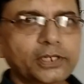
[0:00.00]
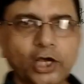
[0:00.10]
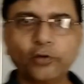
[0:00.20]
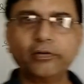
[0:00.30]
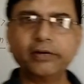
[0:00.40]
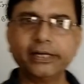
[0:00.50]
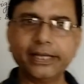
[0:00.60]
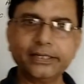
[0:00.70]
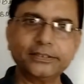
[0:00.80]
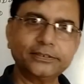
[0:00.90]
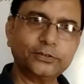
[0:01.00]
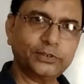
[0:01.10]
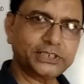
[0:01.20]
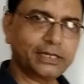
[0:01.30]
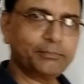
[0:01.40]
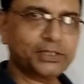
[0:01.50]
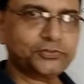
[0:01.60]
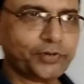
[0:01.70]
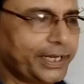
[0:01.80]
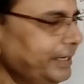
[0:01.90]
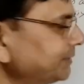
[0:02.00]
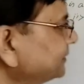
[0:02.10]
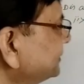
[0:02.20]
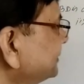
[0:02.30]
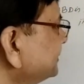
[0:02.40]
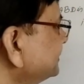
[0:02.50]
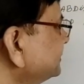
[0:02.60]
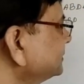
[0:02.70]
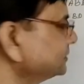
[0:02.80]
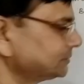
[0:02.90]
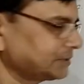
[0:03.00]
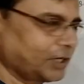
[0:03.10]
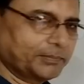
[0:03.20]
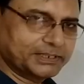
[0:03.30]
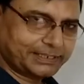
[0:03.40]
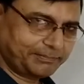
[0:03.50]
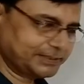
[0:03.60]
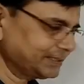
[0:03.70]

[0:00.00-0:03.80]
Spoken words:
Now we will take question number 3 of the same